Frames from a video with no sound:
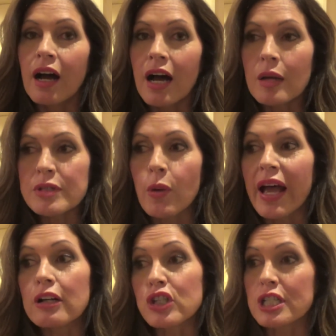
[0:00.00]
Um, so
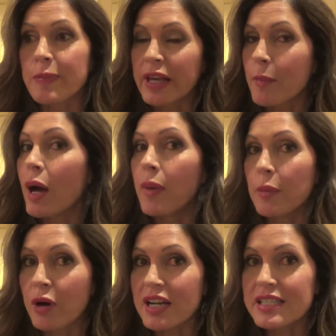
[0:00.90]
I'll just speak about my
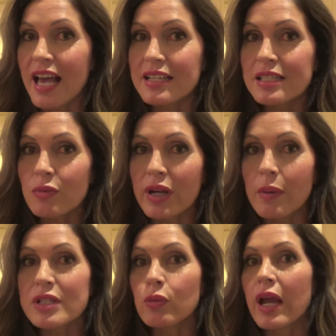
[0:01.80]
process. When
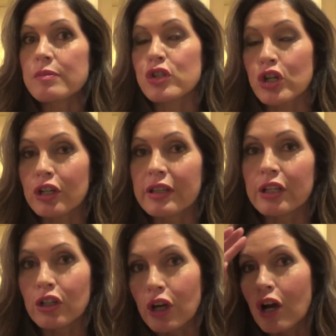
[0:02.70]
I was a Rams
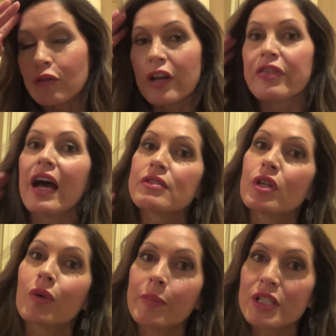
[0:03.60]
cheerleader, over a
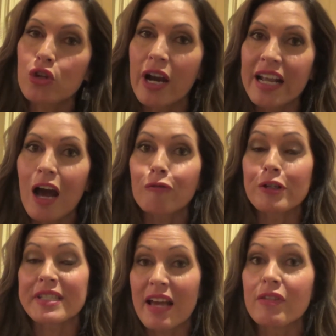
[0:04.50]
thousand women tried out
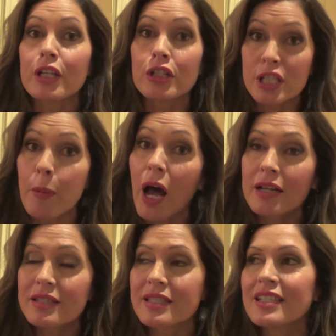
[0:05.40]
for seven
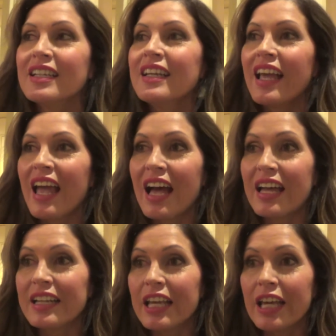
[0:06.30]
spots,
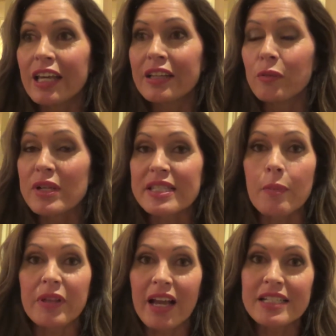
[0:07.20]
and it was
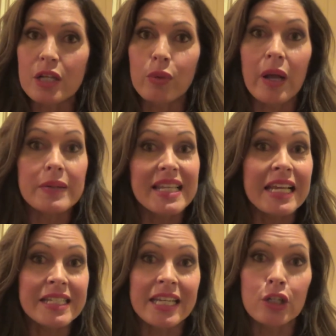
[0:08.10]
something I did when I was
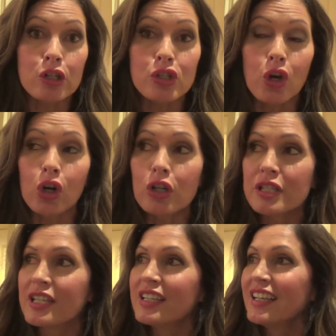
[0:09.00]
18 years
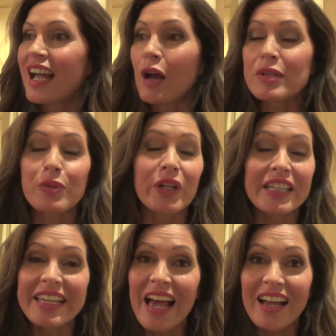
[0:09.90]
old. It was
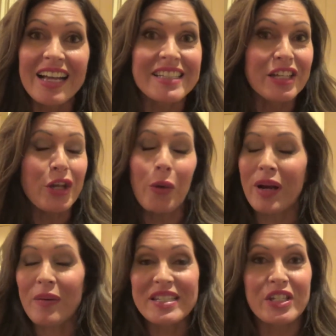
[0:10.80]
really young. I didn't know what
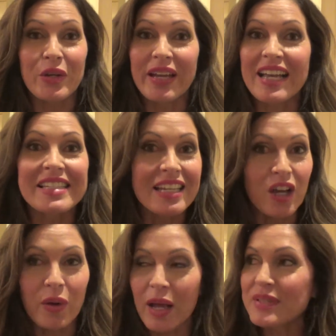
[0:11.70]
I was doing. I didn't
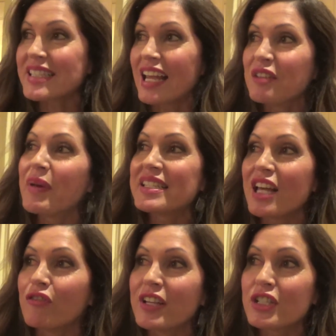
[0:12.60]
know what I was getting
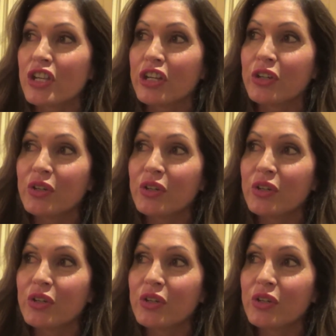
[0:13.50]
myself into.